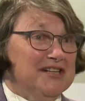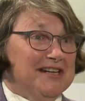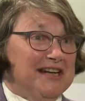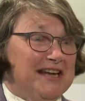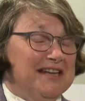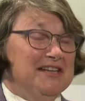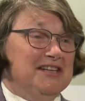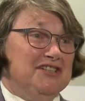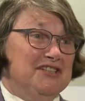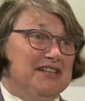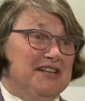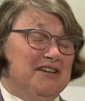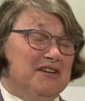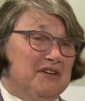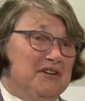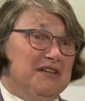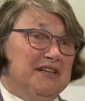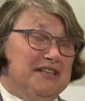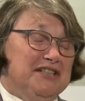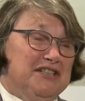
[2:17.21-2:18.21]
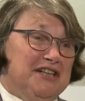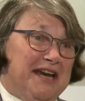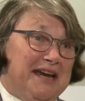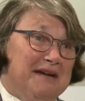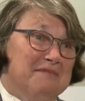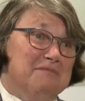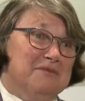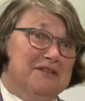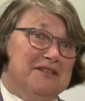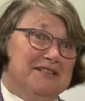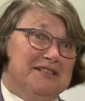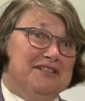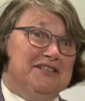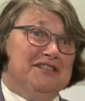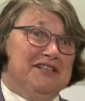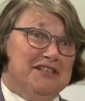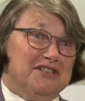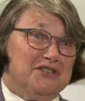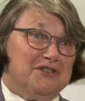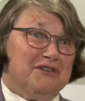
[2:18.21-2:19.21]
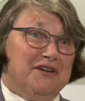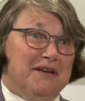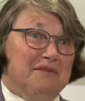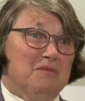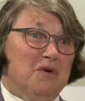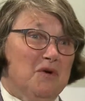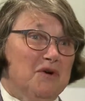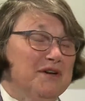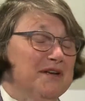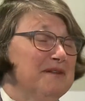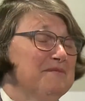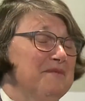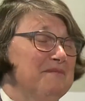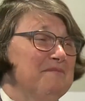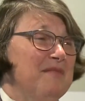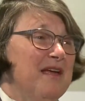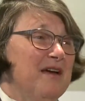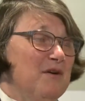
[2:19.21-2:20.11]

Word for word: And I mm-hmm. guess a good example is yesterday morning,